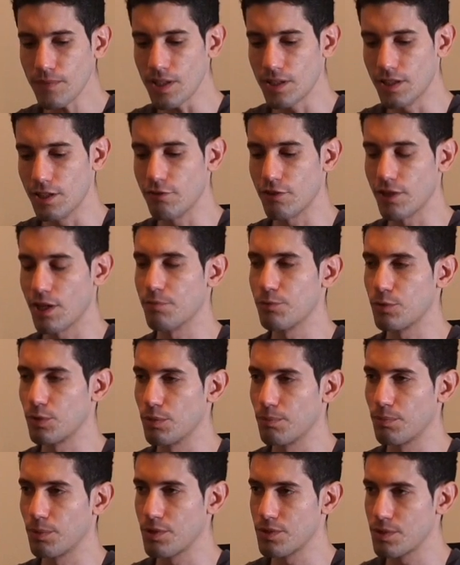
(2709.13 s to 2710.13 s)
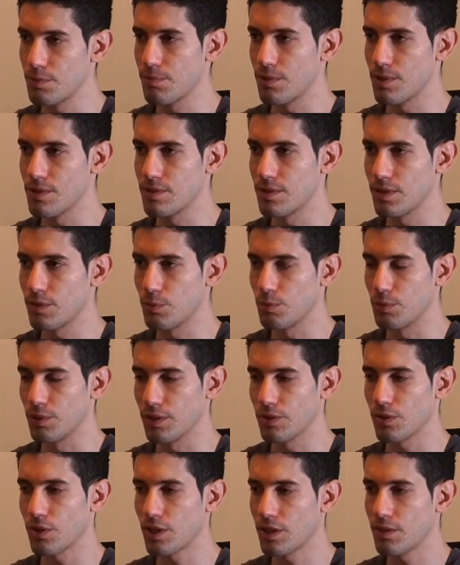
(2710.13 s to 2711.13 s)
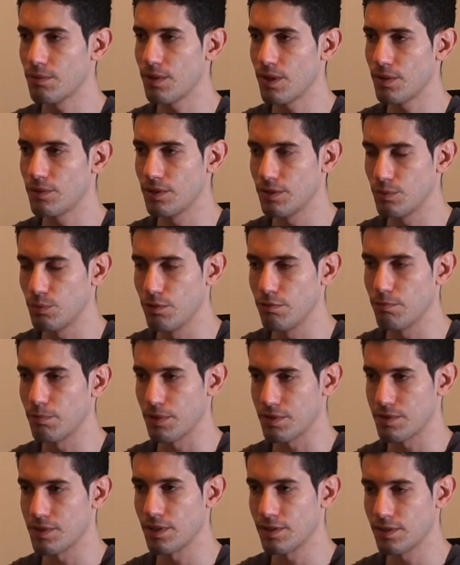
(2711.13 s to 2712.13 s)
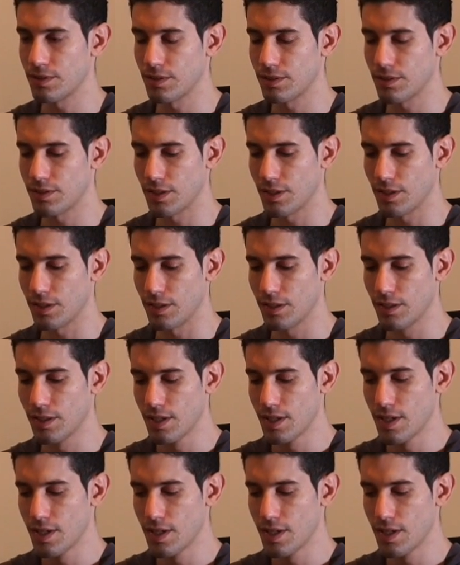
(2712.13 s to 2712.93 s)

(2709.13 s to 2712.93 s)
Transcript: living up to the principles that we are talking about, that we've presented and